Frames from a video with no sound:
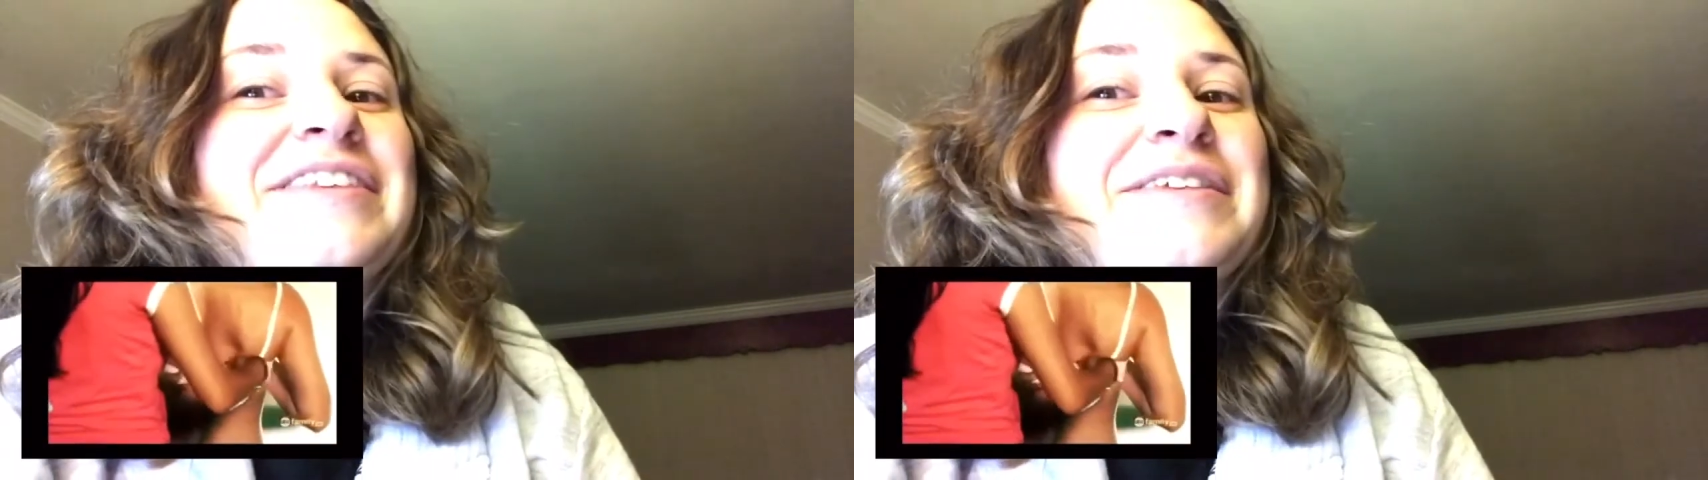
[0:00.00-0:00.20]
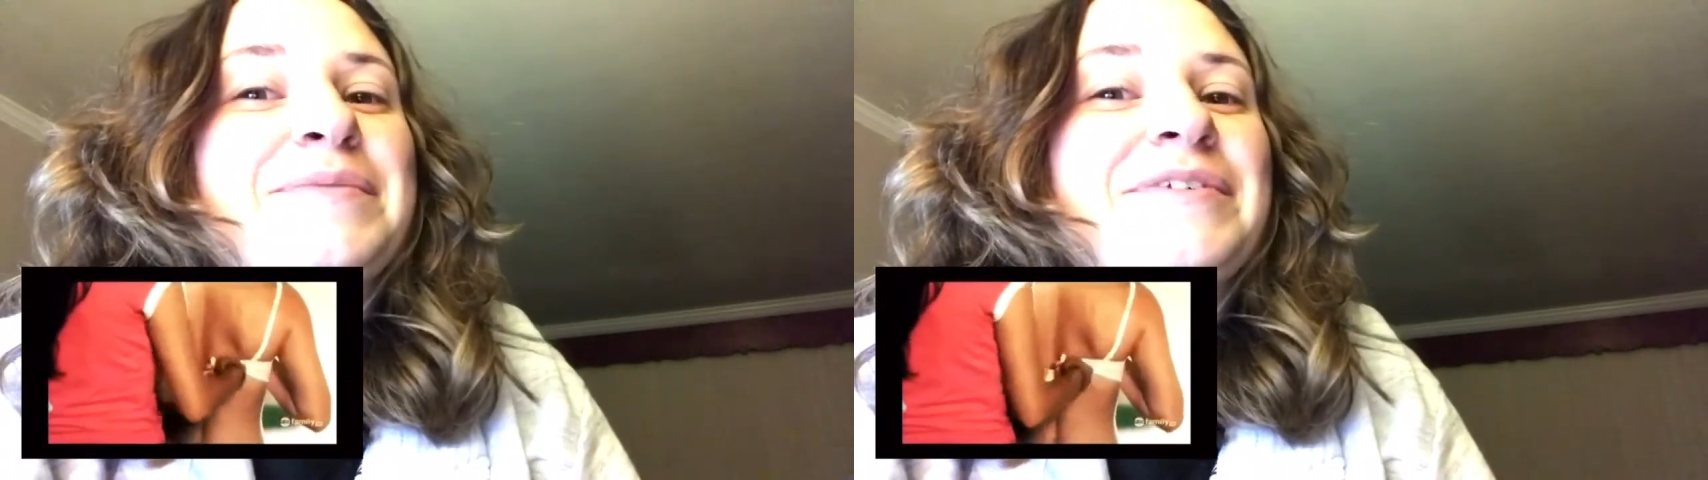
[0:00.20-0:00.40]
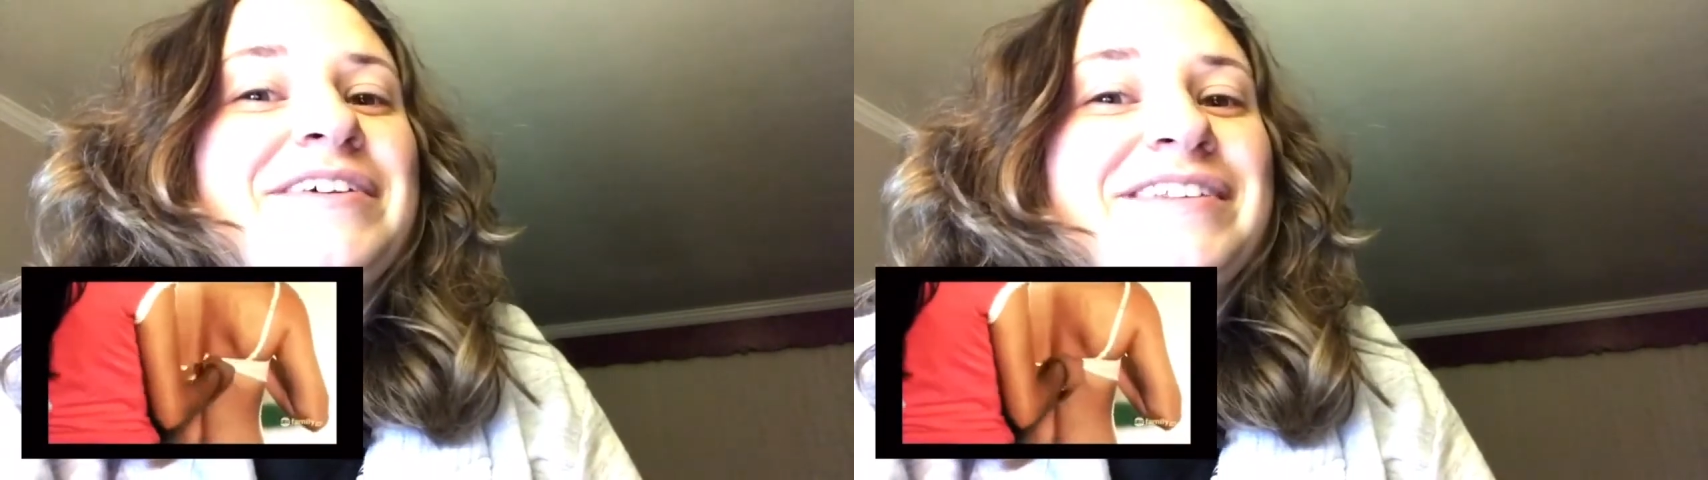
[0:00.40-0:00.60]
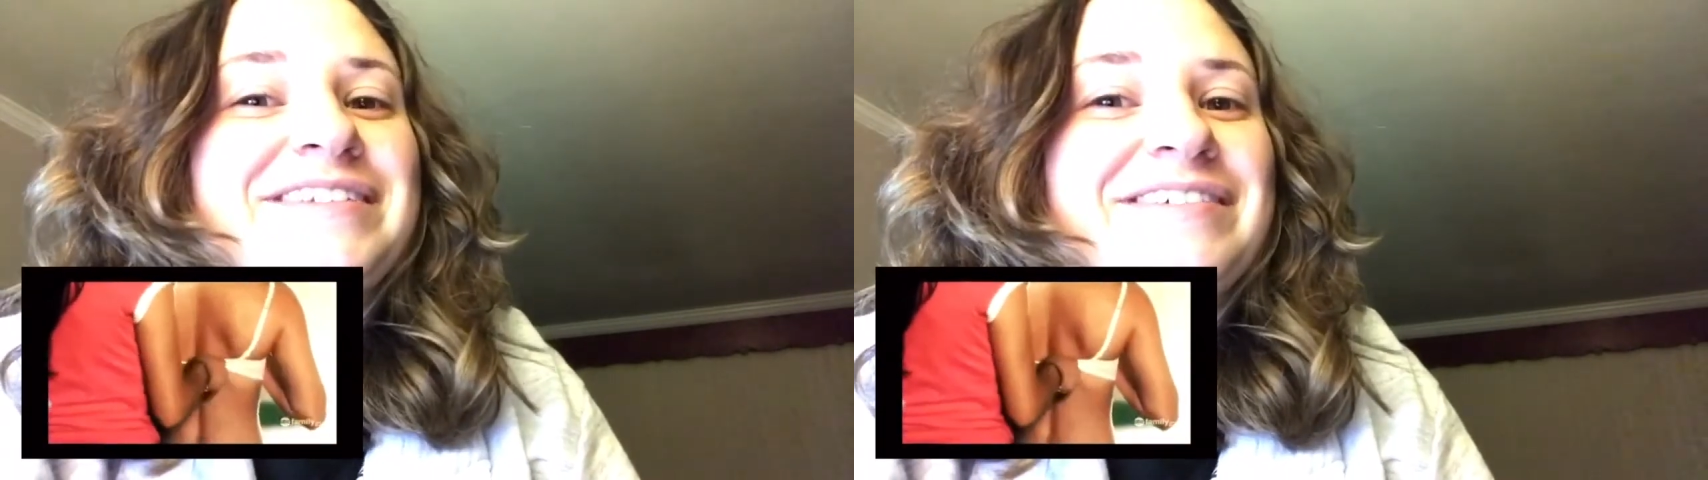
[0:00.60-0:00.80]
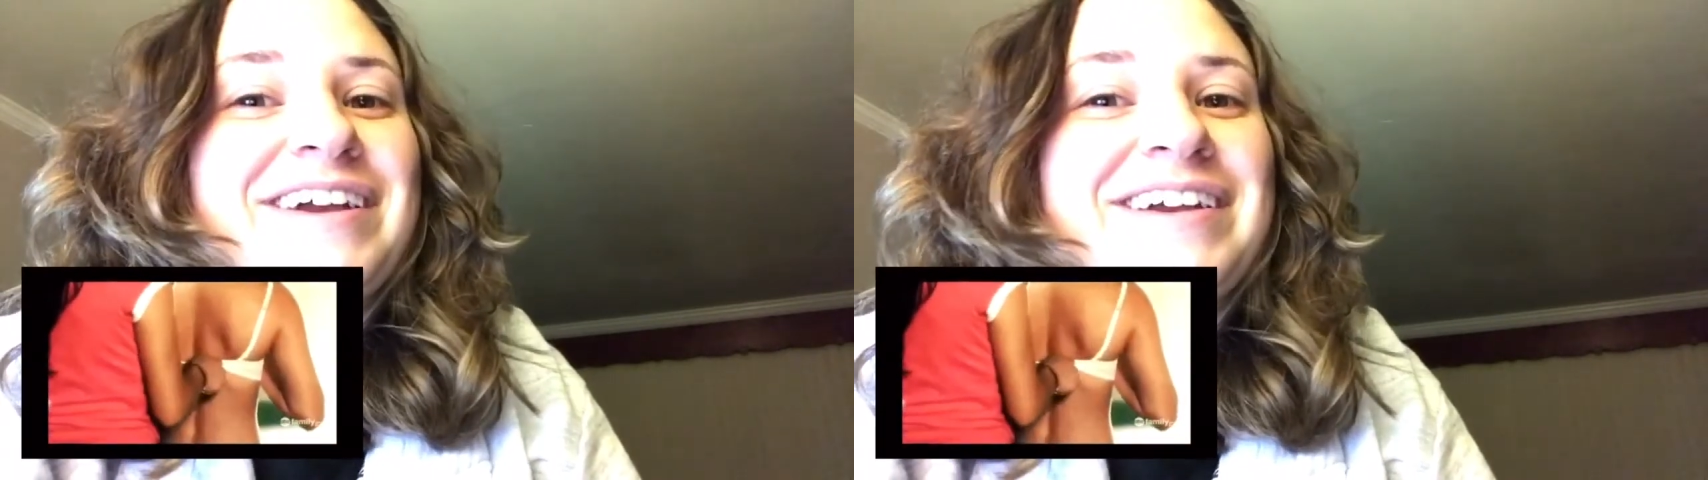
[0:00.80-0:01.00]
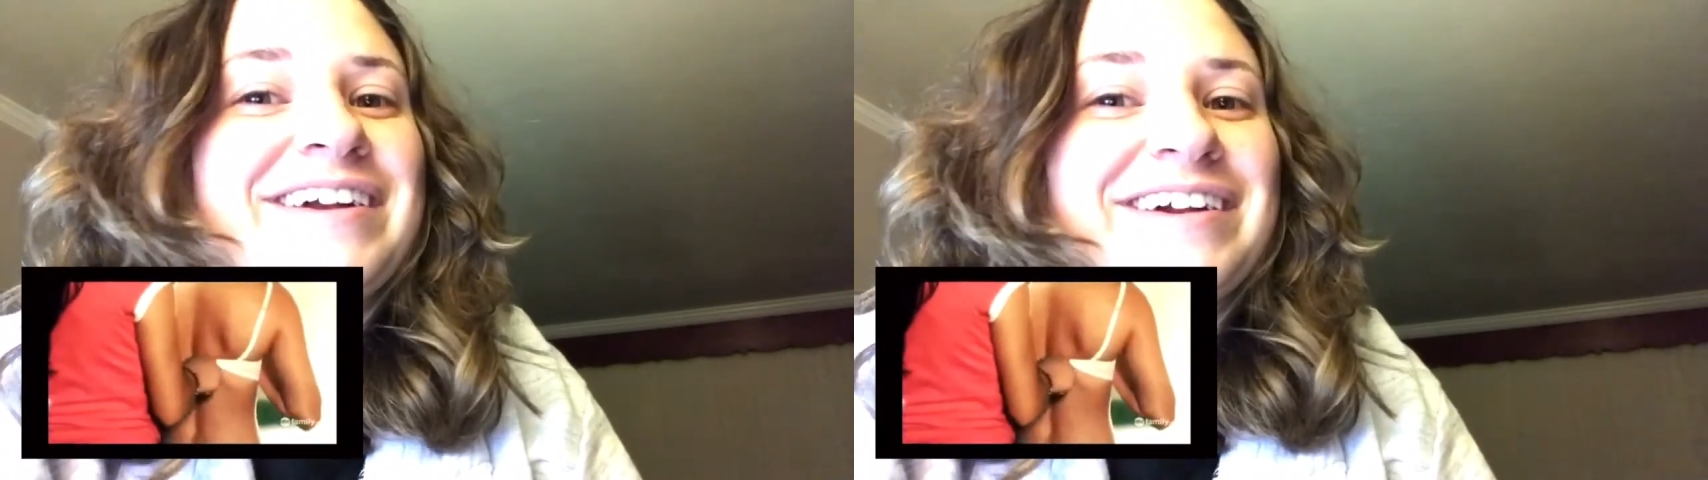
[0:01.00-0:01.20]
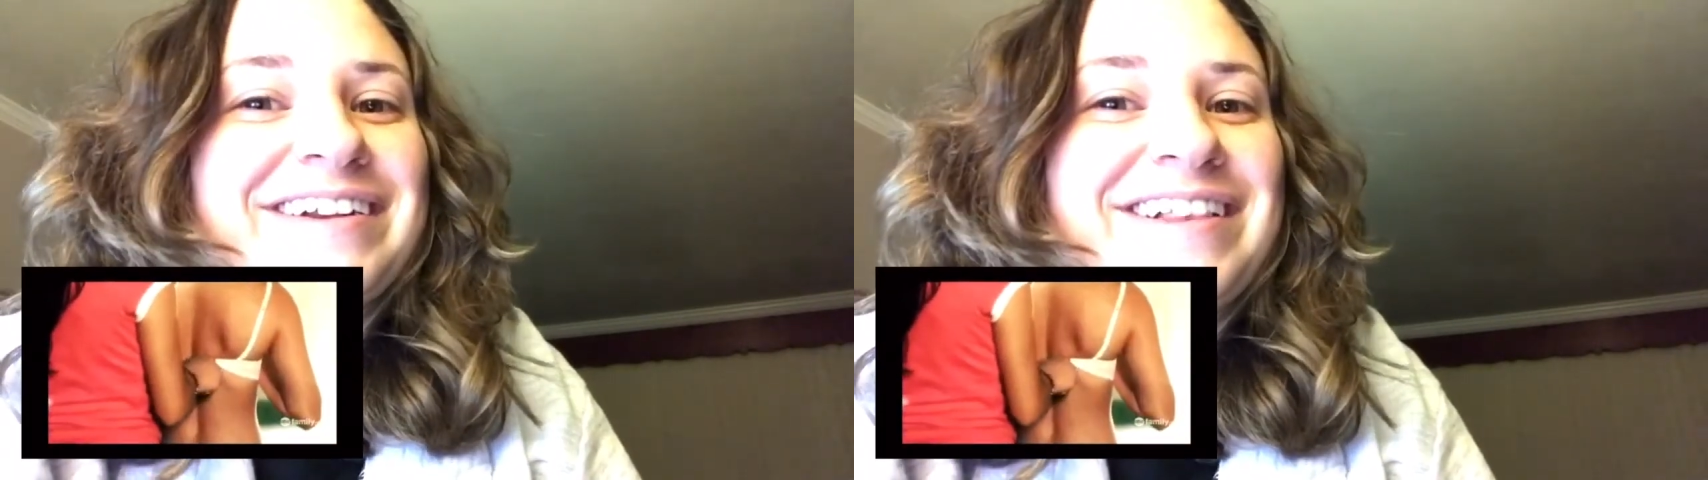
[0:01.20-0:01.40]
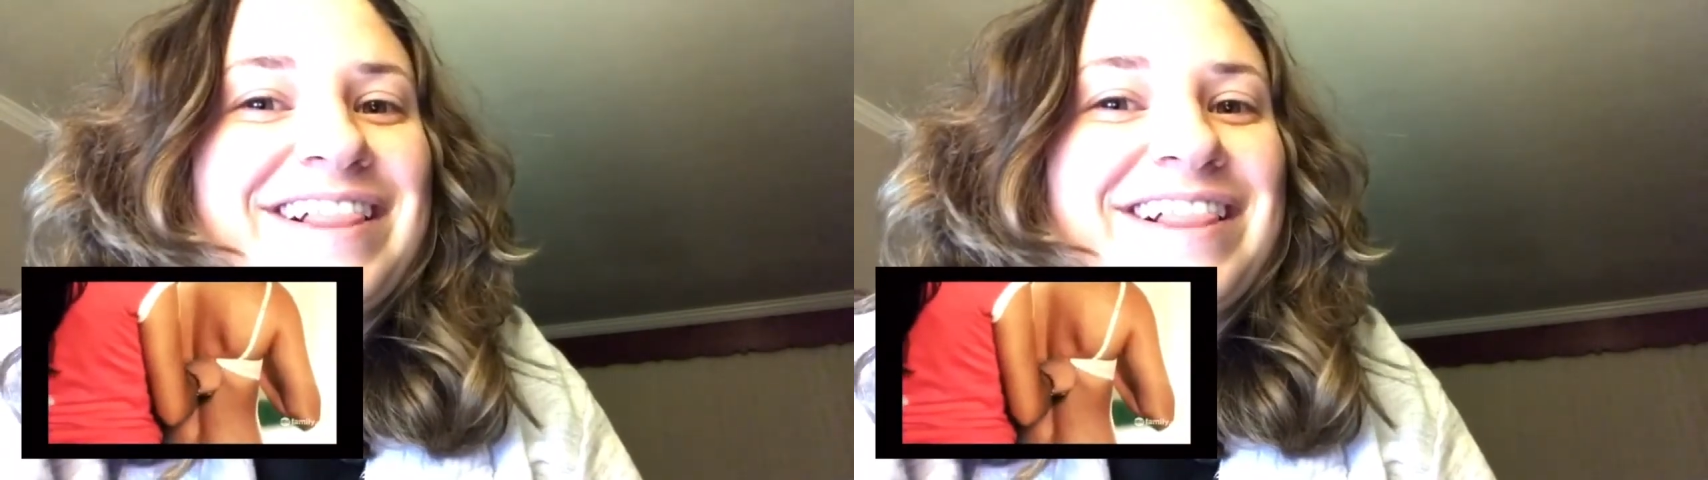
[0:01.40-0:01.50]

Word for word: this point, right here.